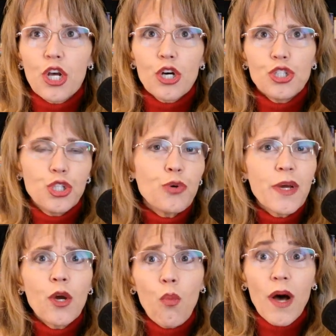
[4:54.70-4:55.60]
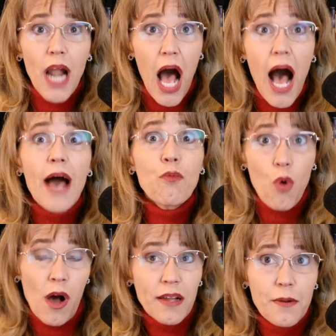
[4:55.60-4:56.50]
doing what I
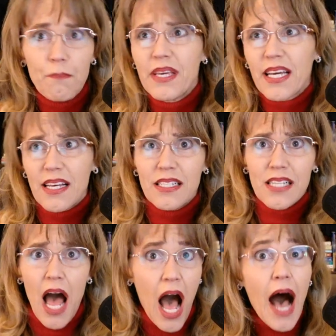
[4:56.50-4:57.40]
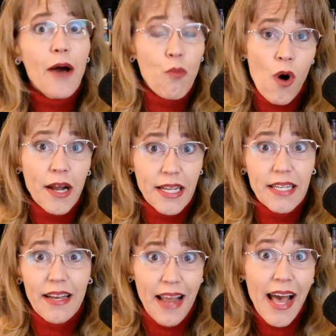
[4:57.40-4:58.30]
want because I want it
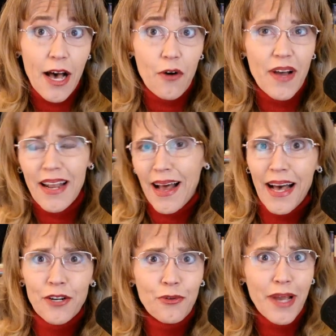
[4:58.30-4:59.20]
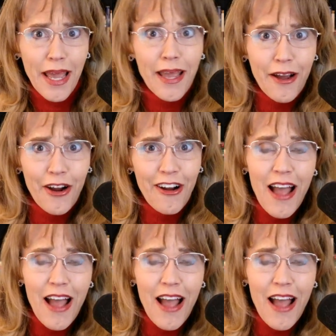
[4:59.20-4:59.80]
now and I don't care